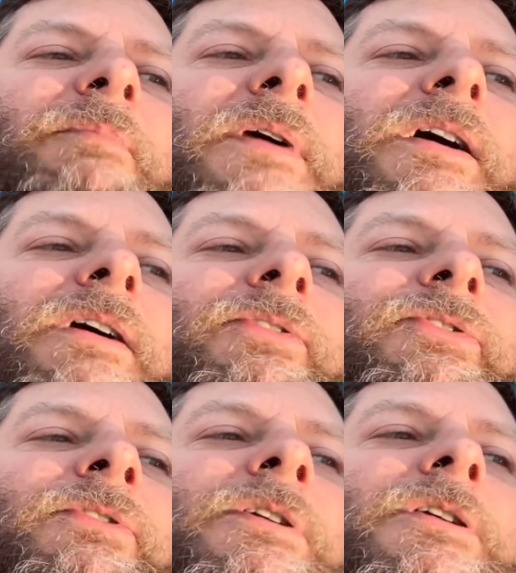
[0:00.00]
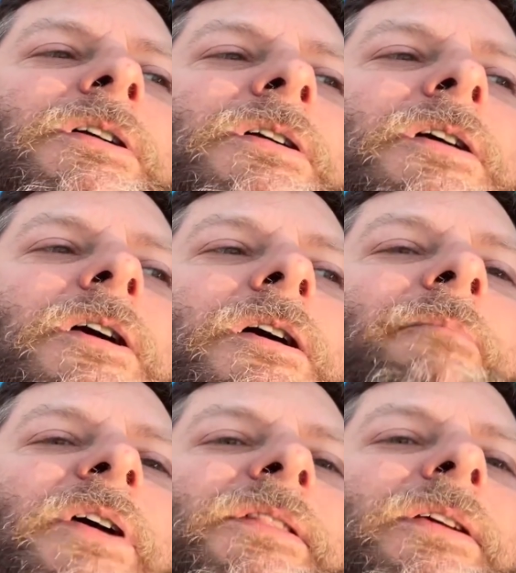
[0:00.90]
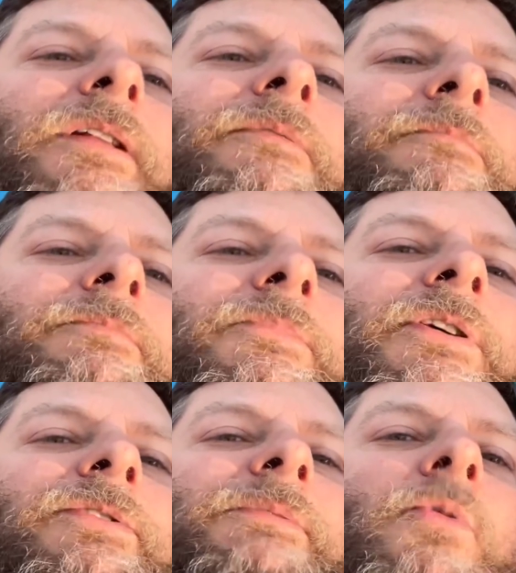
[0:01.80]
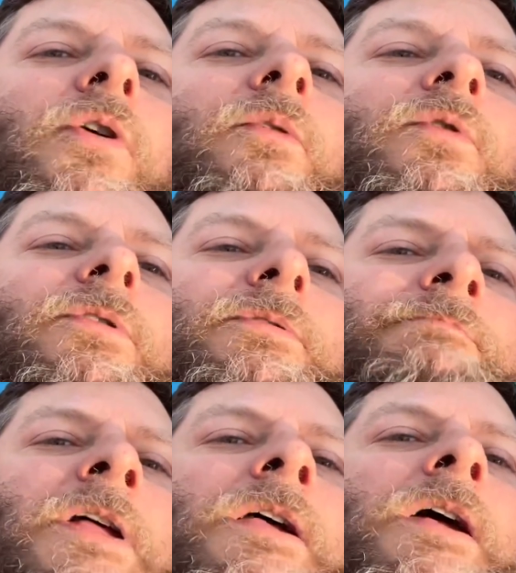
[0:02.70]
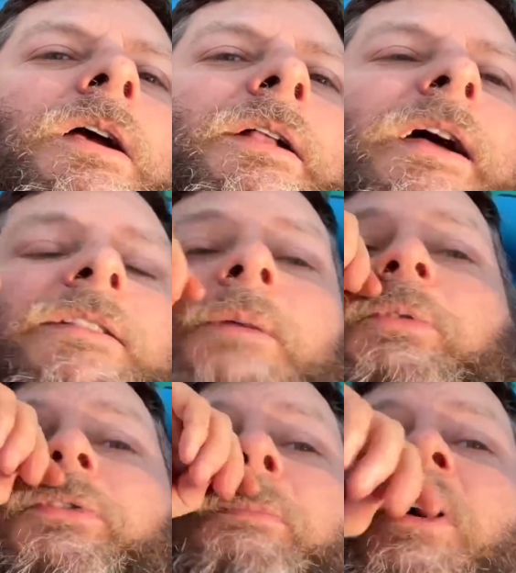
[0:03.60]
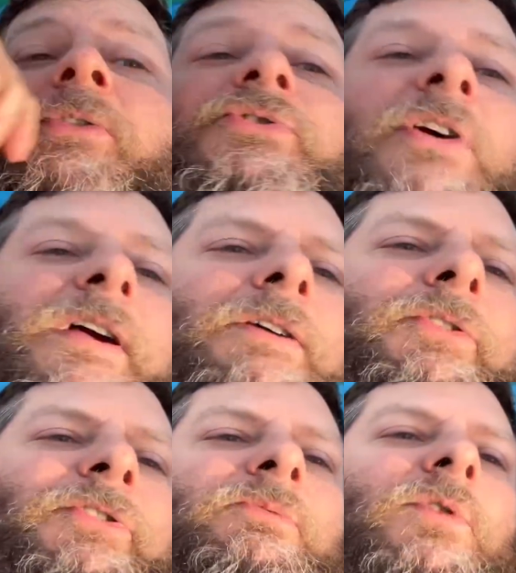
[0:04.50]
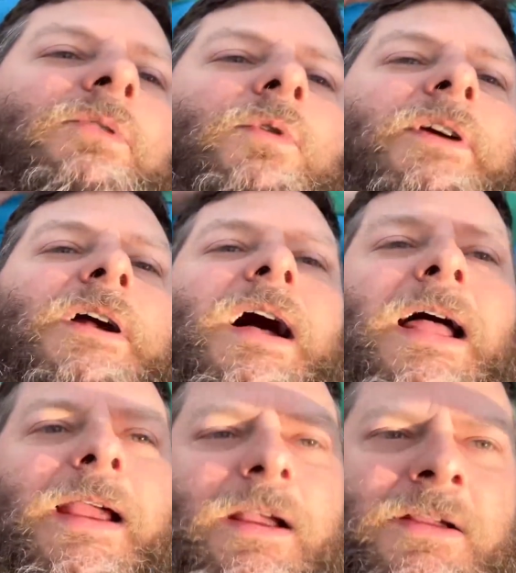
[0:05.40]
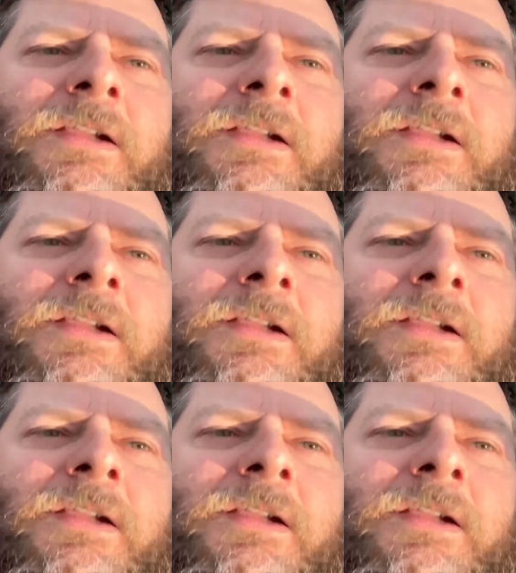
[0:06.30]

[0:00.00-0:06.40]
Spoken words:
of miles. And then, you know, tomorrow we'll connect up with some other trails, and we're going to hike